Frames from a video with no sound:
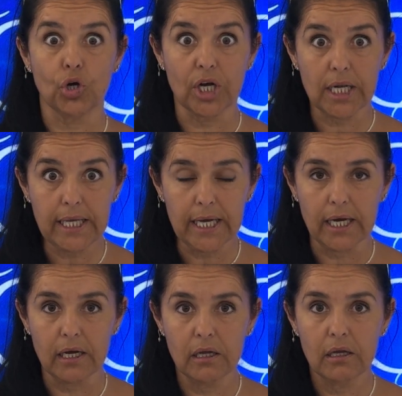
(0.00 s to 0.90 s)
clear,
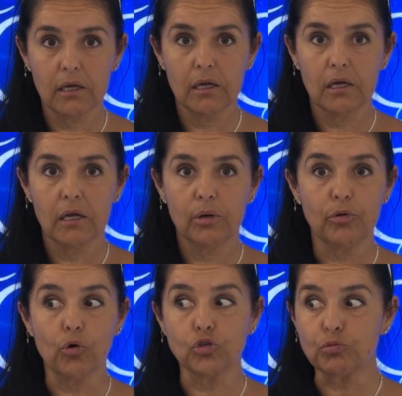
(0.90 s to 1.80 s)

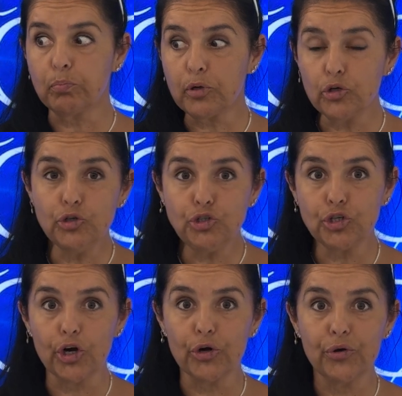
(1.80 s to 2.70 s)
because
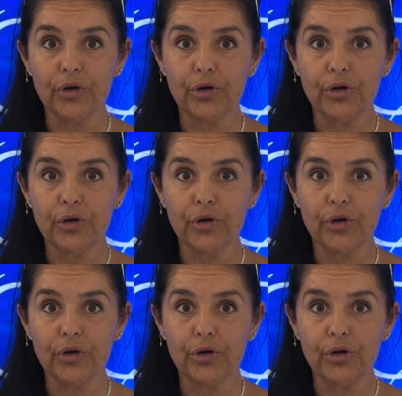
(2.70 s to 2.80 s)
Pluto